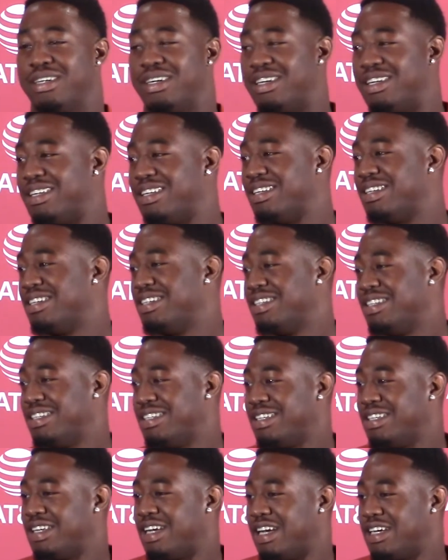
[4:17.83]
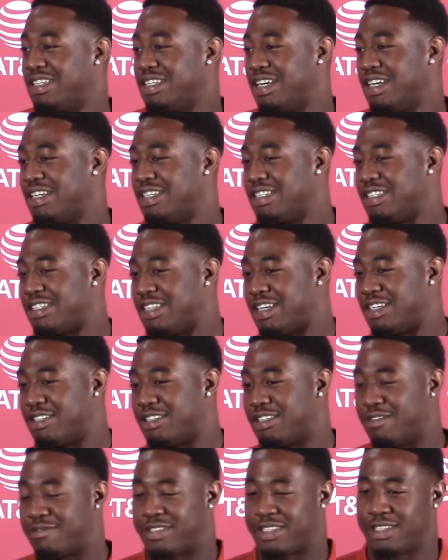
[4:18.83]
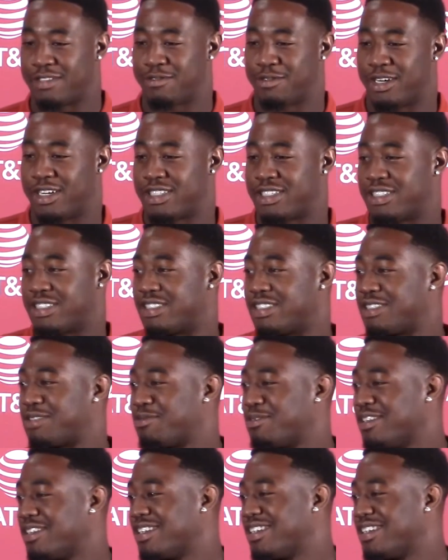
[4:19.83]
Uh, uh, I don't, I don't know if Tiff watches this, but